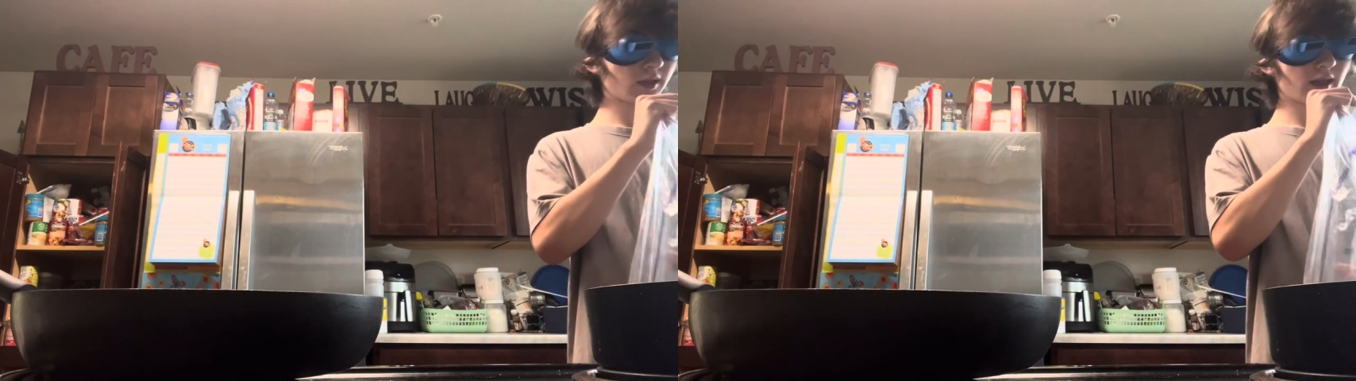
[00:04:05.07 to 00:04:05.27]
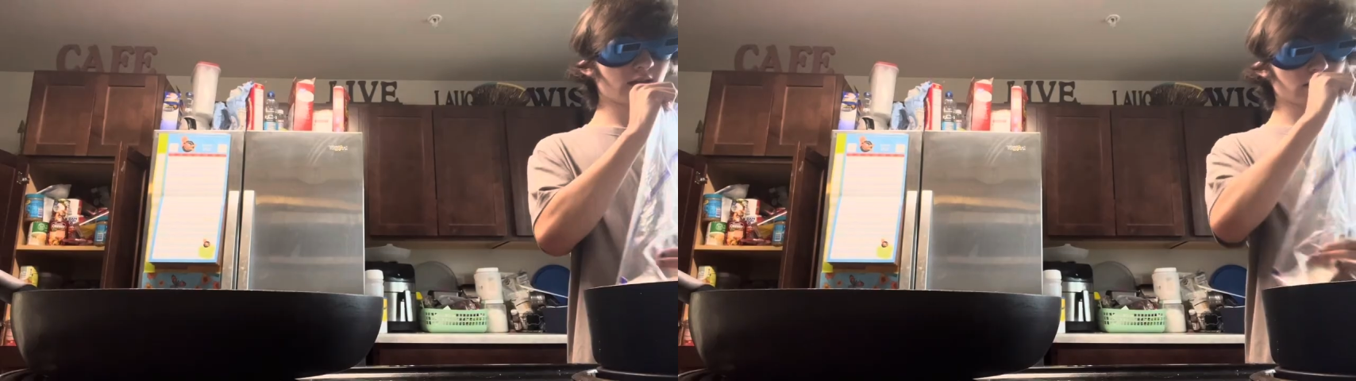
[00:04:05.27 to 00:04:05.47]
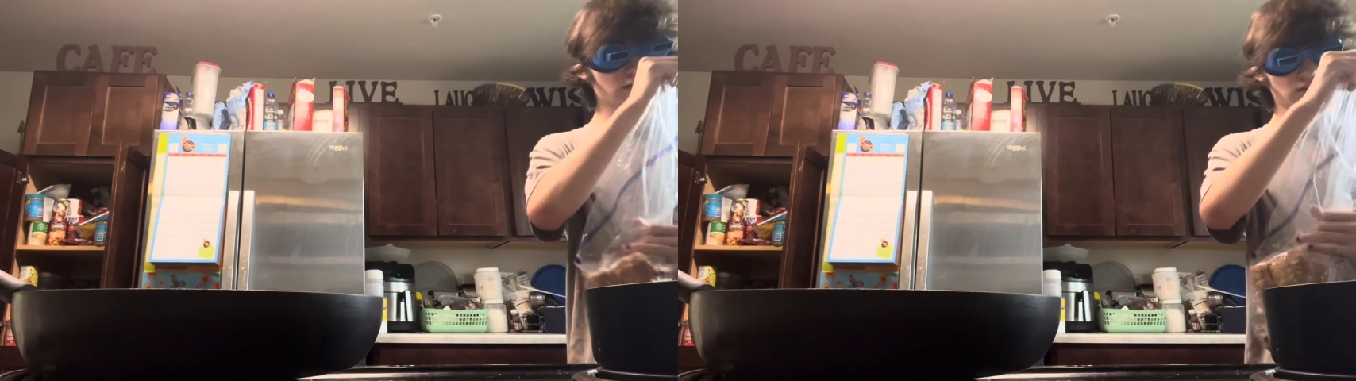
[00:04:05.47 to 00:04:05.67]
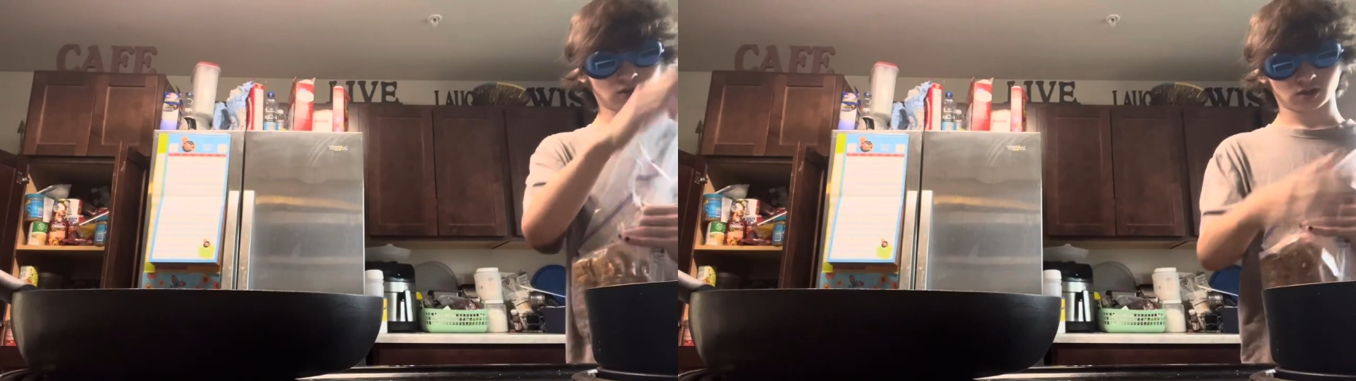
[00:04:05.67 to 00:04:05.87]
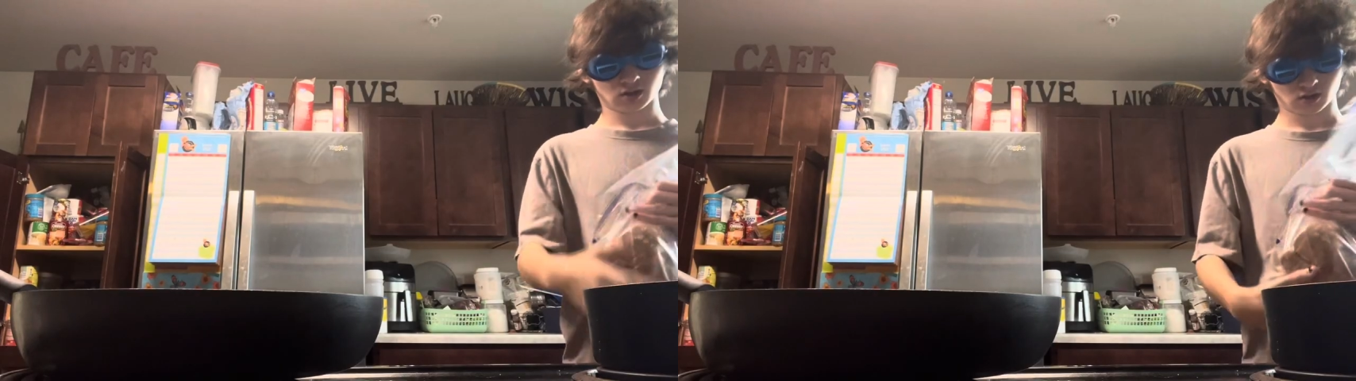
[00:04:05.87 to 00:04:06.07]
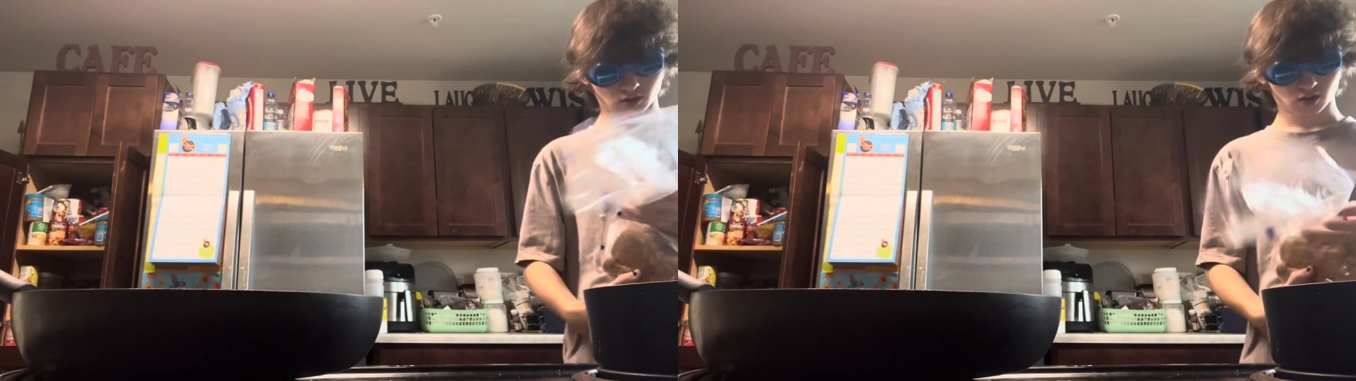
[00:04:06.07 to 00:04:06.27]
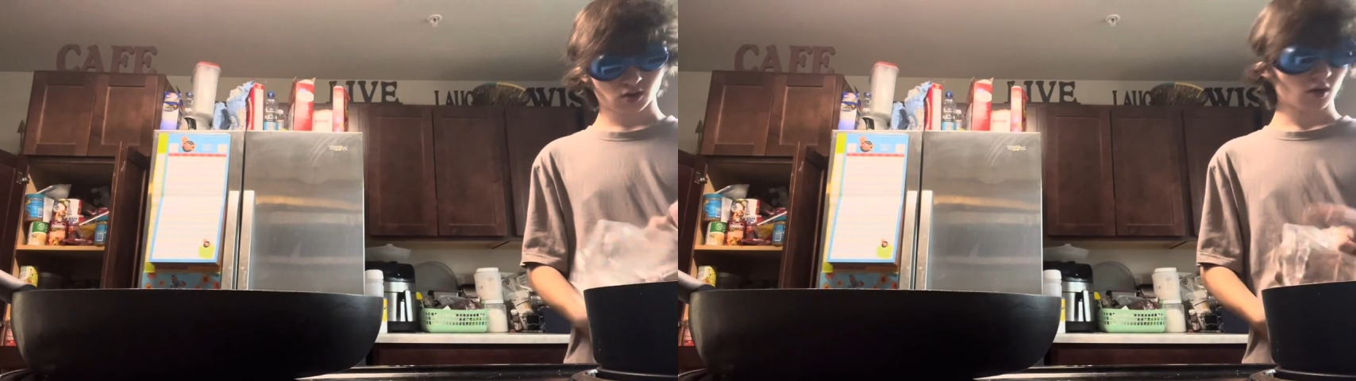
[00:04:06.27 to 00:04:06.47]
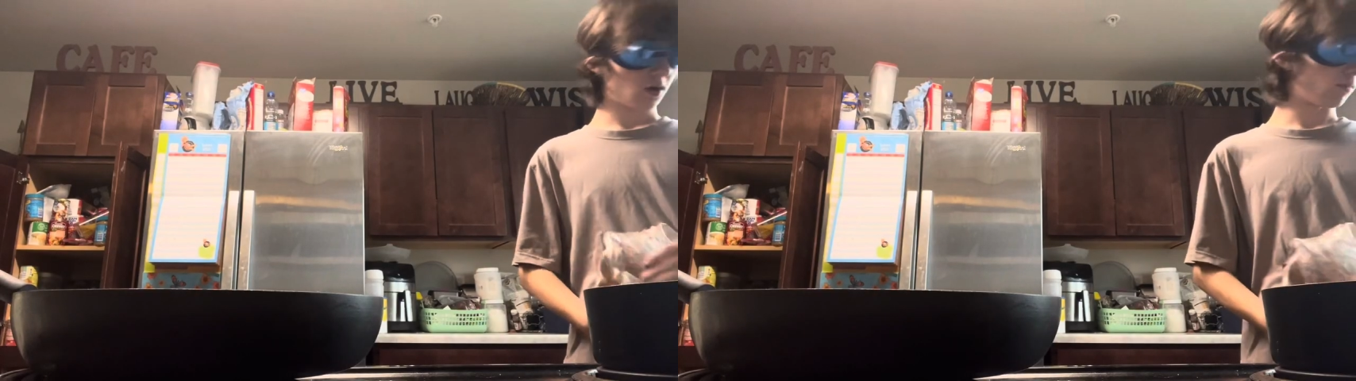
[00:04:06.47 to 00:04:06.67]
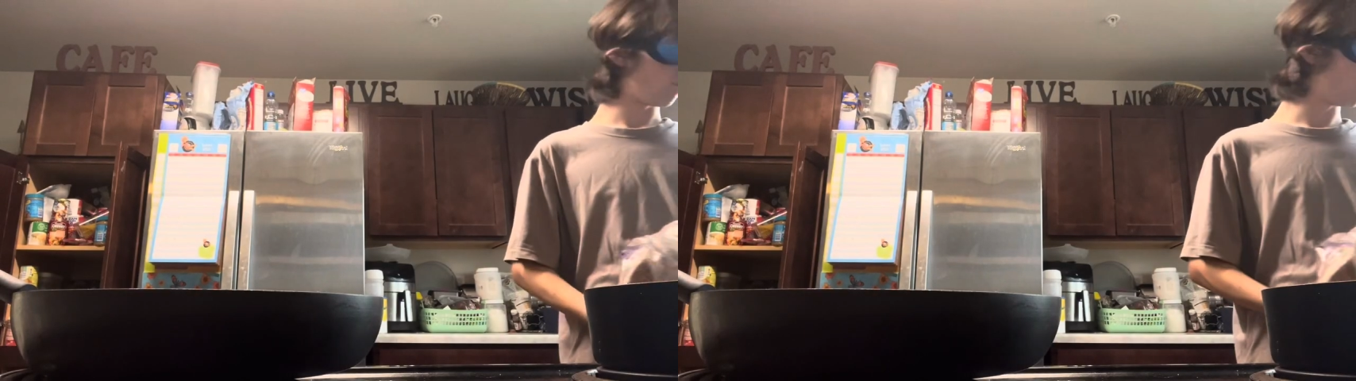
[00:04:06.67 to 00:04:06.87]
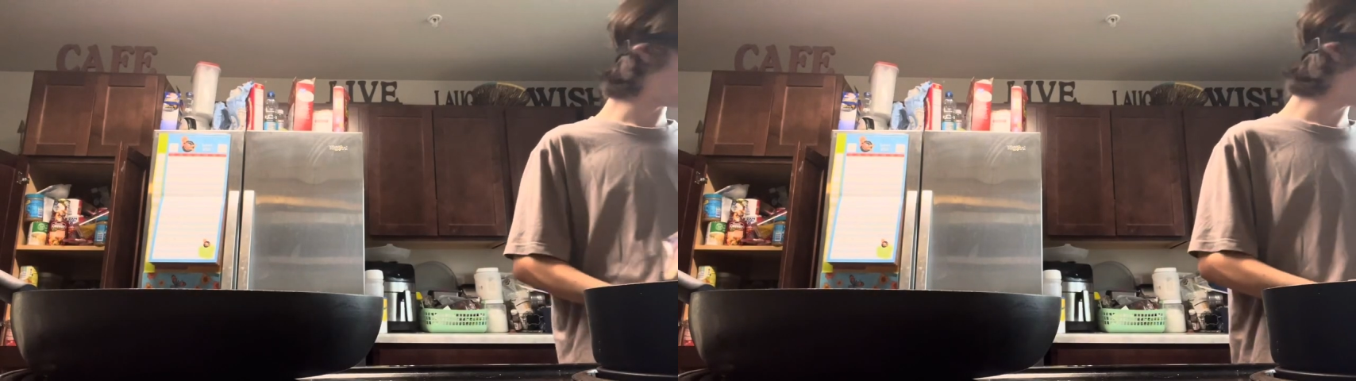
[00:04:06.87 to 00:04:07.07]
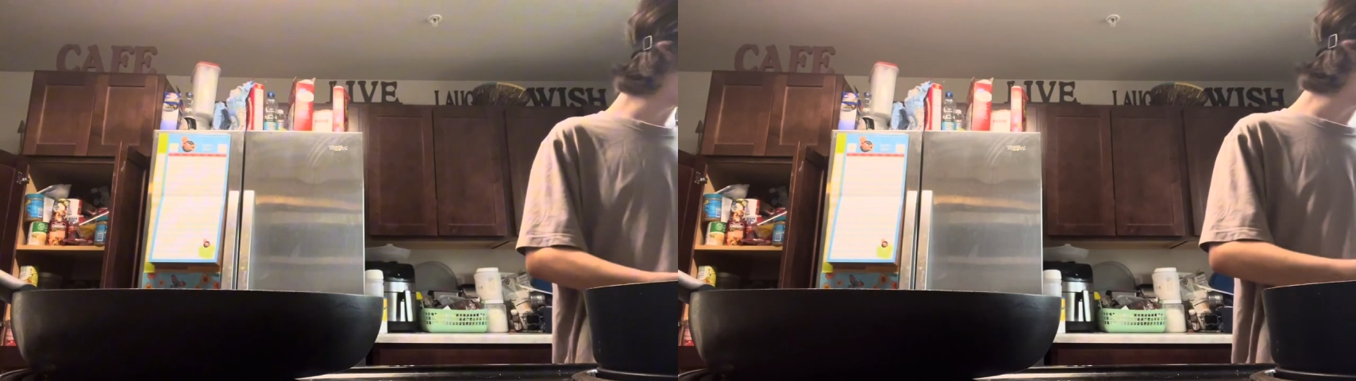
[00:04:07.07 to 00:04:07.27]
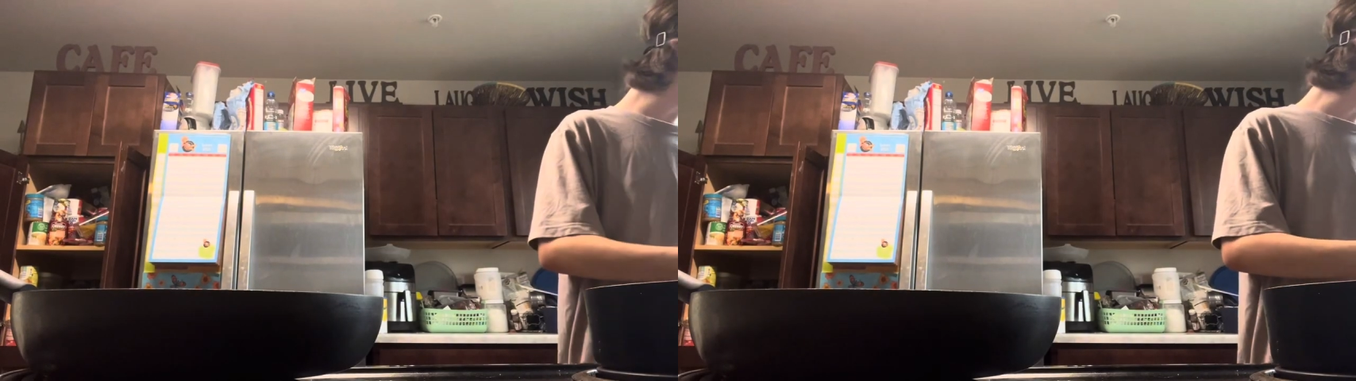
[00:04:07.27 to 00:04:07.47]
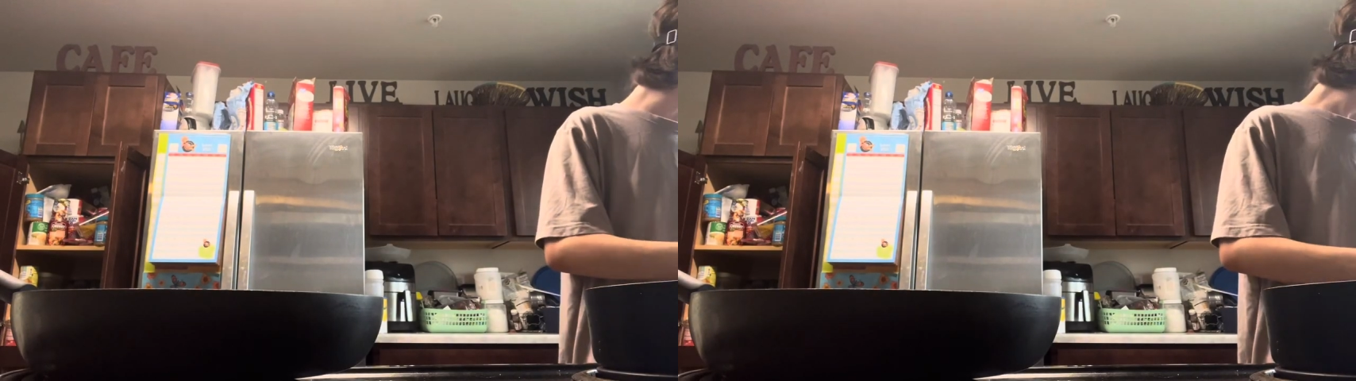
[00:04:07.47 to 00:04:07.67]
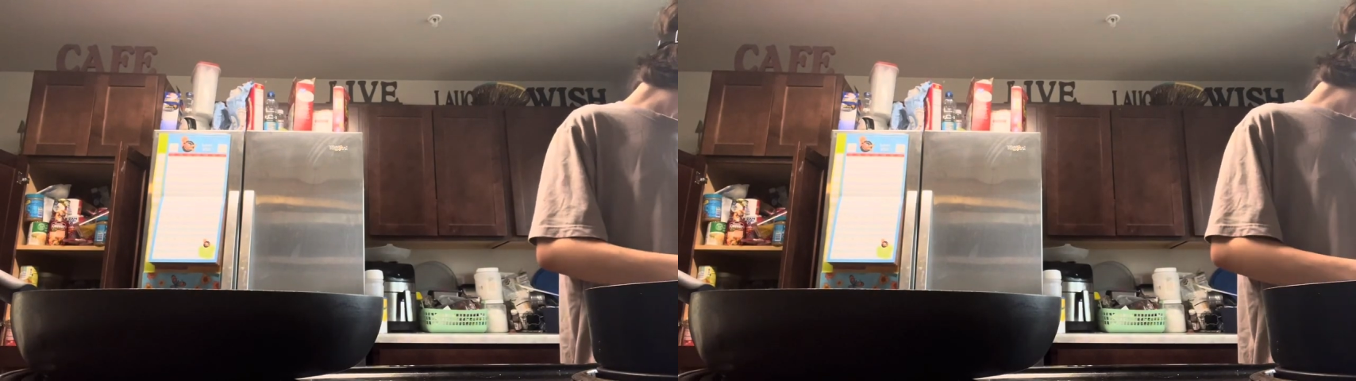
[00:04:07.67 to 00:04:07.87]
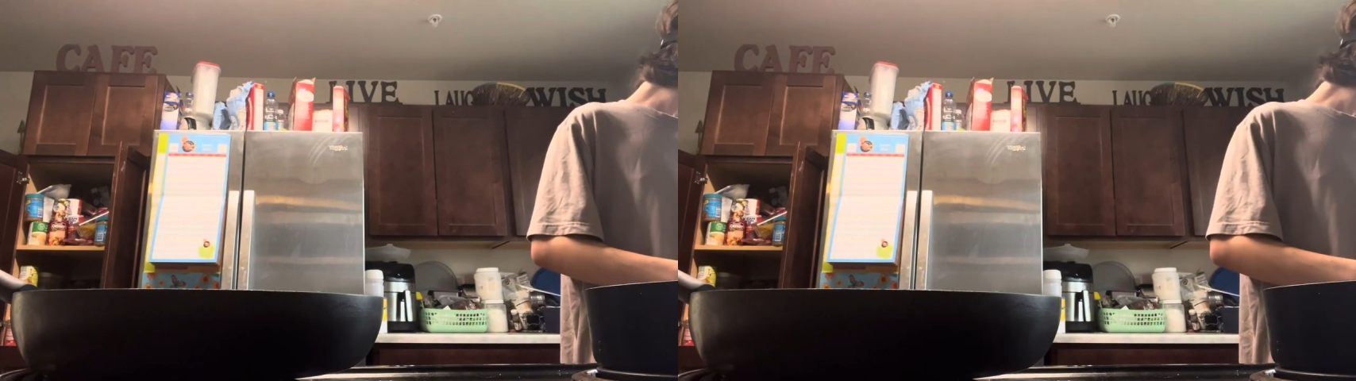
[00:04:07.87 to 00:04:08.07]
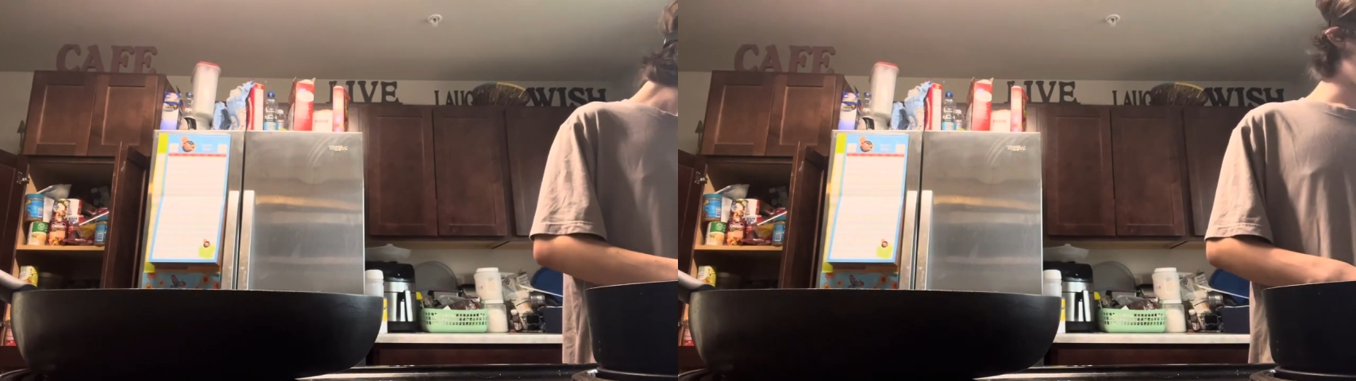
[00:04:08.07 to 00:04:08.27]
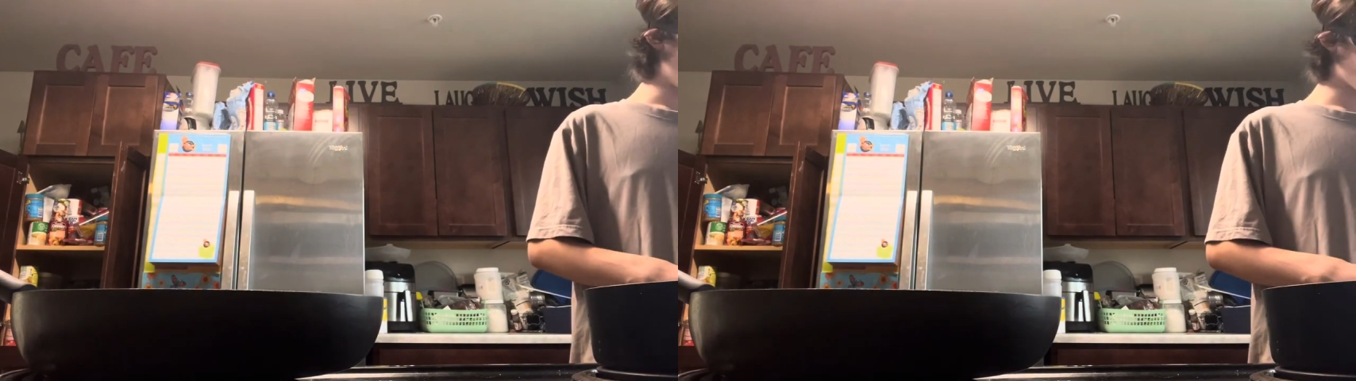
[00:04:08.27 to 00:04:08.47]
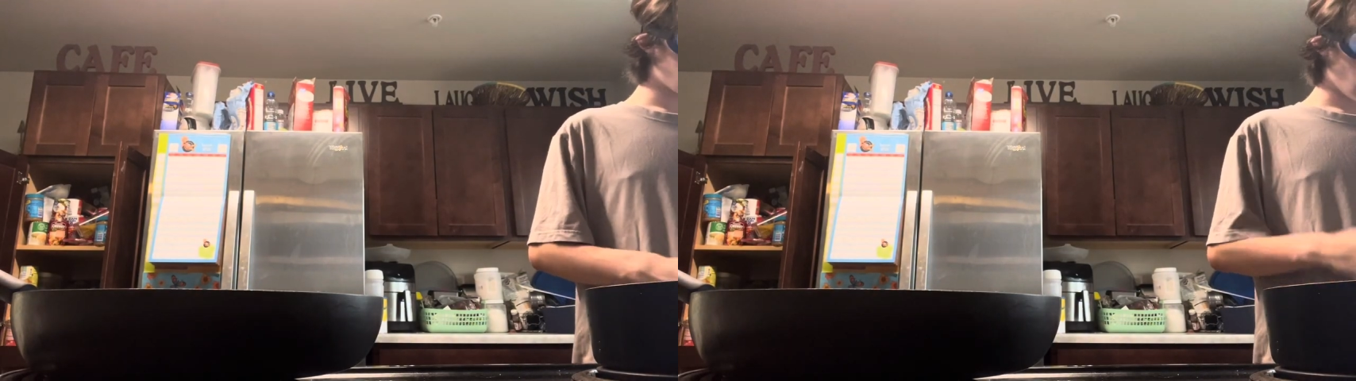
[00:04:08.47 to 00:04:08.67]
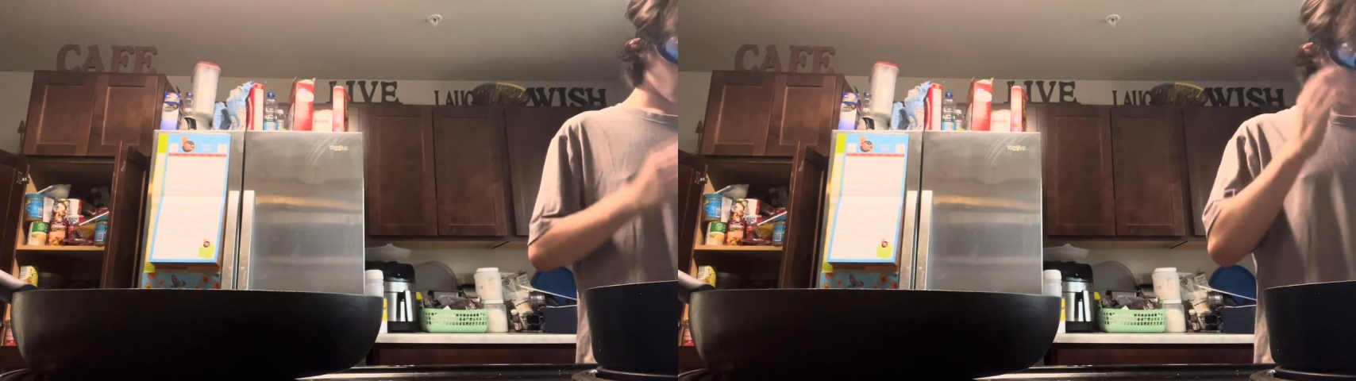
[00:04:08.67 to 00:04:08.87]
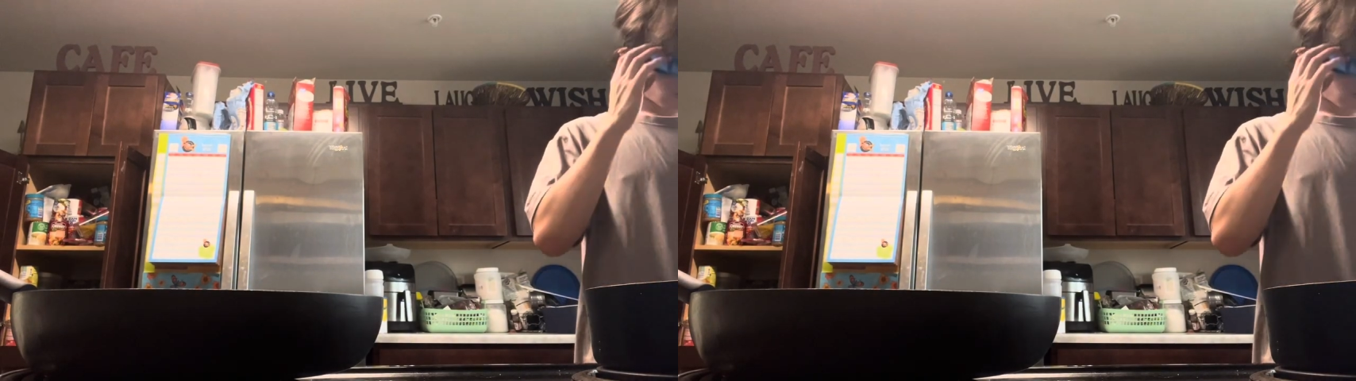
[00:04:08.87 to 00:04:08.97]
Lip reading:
[unreadable: no face in view]